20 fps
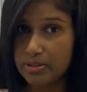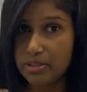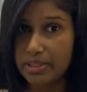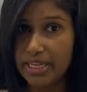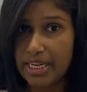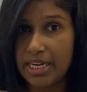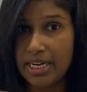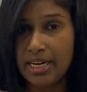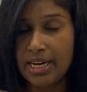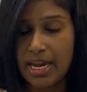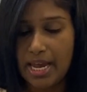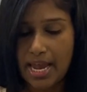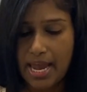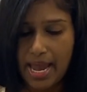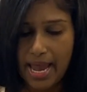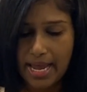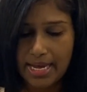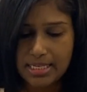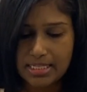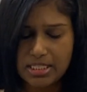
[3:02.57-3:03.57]
fully,
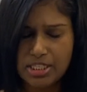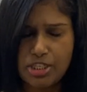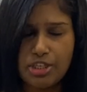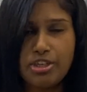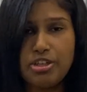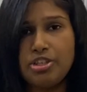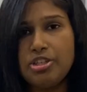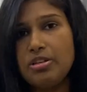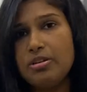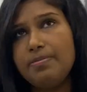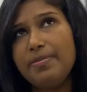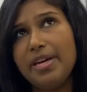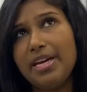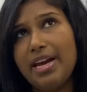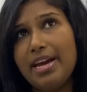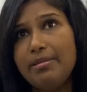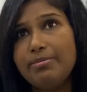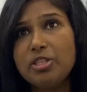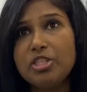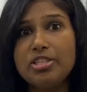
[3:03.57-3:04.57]
and you should be
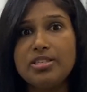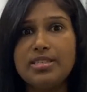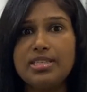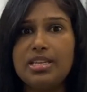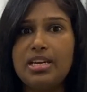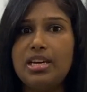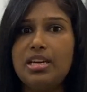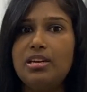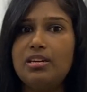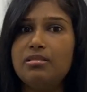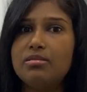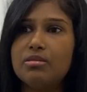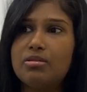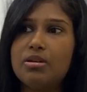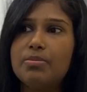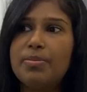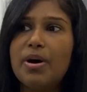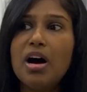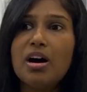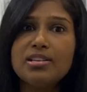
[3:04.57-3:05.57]
able to see
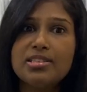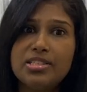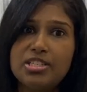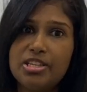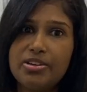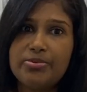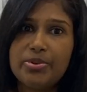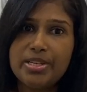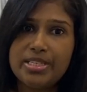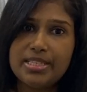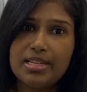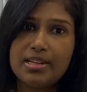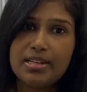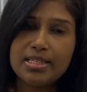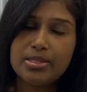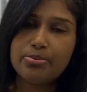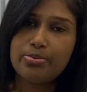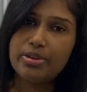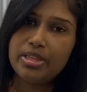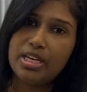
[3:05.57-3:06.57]
positive
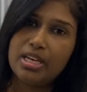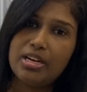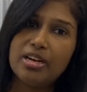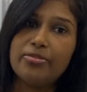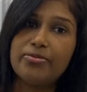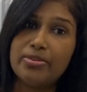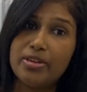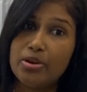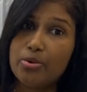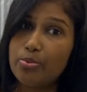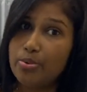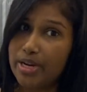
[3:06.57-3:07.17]
results within a few